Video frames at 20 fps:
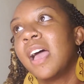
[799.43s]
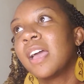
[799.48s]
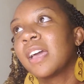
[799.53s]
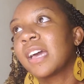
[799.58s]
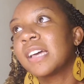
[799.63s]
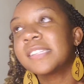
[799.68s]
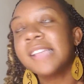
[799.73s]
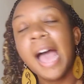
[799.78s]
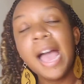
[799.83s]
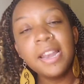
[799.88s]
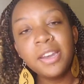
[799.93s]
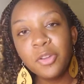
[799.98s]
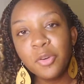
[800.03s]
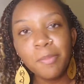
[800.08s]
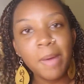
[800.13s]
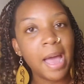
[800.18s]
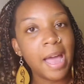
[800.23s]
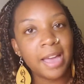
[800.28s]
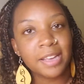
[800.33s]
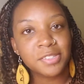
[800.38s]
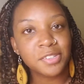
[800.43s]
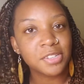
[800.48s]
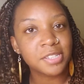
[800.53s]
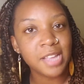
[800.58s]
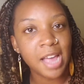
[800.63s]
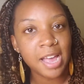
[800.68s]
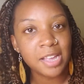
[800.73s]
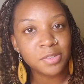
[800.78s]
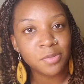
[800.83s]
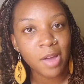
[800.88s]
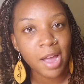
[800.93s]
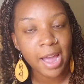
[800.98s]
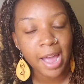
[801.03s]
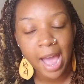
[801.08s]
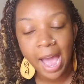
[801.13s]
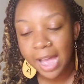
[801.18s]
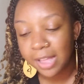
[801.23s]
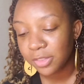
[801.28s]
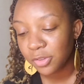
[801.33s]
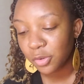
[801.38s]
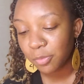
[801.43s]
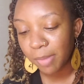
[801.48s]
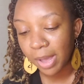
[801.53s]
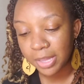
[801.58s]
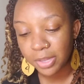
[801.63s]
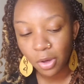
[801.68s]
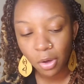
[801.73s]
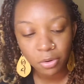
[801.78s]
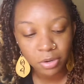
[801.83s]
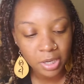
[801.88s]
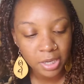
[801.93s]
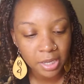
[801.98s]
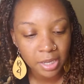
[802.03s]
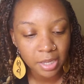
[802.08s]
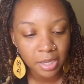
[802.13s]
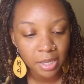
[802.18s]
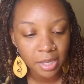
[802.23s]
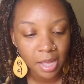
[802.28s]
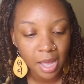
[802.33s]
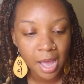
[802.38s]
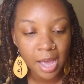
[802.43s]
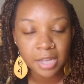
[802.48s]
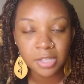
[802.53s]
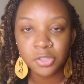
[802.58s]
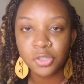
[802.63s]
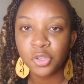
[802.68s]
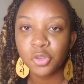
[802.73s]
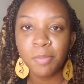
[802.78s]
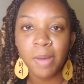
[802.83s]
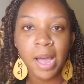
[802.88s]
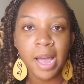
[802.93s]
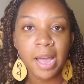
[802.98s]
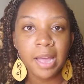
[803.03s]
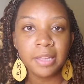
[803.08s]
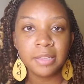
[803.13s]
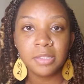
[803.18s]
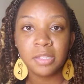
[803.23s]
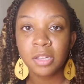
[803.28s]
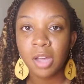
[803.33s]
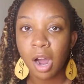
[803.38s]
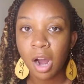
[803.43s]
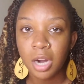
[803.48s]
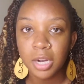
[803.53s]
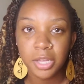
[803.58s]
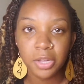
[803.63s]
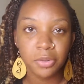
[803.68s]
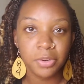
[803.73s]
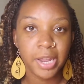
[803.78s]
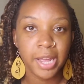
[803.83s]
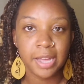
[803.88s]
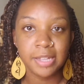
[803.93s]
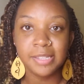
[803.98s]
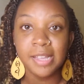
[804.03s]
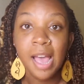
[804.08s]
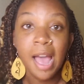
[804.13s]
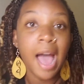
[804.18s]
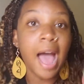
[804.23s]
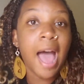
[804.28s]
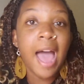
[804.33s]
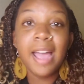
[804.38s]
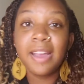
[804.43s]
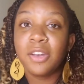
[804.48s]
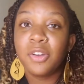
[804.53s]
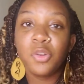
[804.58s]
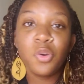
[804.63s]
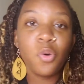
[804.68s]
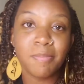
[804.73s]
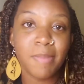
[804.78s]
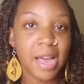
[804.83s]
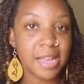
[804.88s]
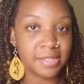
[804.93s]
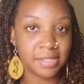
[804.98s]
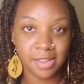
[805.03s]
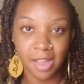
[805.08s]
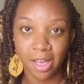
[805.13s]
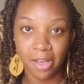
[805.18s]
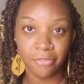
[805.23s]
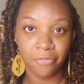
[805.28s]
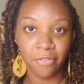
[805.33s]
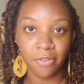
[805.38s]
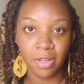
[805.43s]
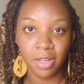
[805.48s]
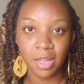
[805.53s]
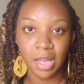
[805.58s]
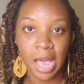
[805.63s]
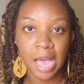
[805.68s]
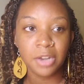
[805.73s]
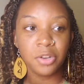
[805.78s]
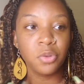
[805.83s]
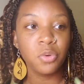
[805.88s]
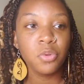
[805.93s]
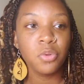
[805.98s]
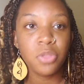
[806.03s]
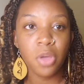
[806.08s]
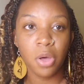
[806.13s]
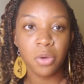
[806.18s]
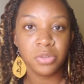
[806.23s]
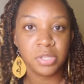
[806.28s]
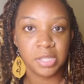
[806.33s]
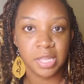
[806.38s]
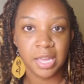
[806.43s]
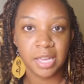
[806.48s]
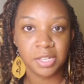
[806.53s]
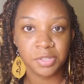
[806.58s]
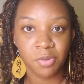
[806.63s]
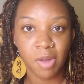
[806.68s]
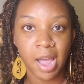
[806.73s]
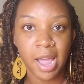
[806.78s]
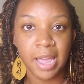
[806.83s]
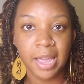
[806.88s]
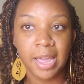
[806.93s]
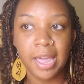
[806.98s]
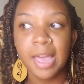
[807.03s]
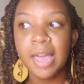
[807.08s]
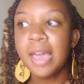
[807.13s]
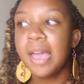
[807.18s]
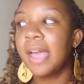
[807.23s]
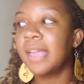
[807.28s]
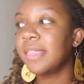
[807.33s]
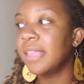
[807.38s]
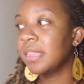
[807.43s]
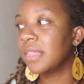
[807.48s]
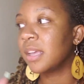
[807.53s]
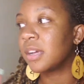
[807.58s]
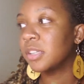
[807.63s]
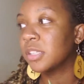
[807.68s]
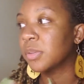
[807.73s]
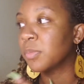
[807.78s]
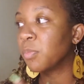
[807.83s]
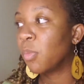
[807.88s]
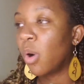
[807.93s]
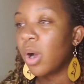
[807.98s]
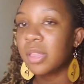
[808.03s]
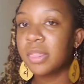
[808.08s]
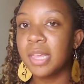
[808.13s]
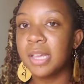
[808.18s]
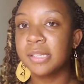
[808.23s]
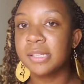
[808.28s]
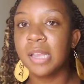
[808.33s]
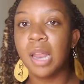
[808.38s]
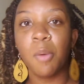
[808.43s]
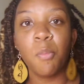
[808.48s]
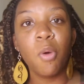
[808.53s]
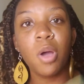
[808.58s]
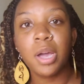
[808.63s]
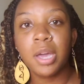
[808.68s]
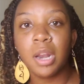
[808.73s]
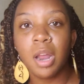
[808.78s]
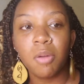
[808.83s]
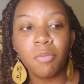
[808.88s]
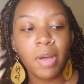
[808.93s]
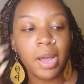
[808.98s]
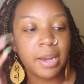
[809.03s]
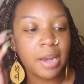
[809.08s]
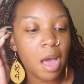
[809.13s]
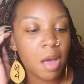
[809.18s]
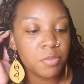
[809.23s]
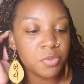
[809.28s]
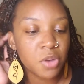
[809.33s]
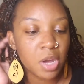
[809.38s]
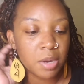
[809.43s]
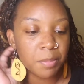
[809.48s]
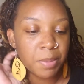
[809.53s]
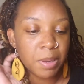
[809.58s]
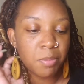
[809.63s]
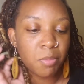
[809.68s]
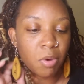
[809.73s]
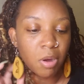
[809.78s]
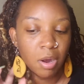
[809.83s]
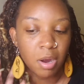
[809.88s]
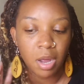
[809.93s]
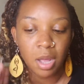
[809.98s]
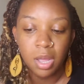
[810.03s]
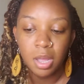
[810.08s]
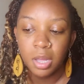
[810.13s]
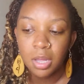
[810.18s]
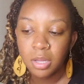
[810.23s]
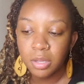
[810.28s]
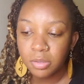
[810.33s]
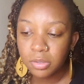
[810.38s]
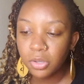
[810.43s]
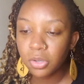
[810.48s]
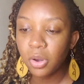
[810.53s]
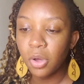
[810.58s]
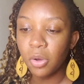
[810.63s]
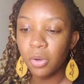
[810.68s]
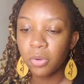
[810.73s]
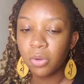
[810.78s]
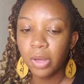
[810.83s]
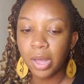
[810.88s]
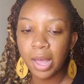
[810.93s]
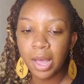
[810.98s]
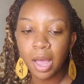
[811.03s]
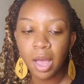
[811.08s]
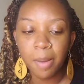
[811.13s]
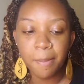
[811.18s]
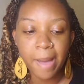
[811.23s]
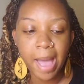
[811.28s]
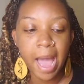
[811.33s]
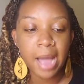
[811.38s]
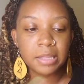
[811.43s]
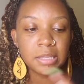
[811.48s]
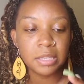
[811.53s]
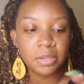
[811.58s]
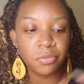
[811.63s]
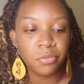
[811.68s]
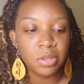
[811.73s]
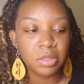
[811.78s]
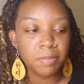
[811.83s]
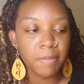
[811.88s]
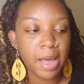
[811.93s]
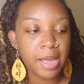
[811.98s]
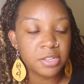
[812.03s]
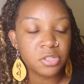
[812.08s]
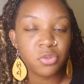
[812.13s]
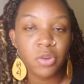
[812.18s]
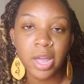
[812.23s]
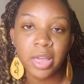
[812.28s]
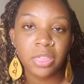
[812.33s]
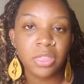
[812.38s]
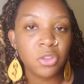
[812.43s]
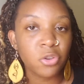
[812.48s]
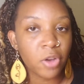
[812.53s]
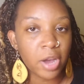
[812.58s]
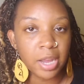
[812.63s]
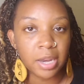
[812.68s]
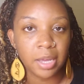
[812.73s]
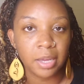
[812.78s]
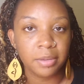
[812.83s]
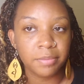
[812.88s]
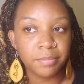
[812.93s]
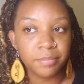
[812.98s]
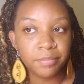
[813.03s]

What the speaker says: I do my exercise, right? I do my yoga. I do my cardio dance. I do my stuff. I do those things, right? And then there's more things that I'm working on right now. I'm trying to be more, active with my strength training.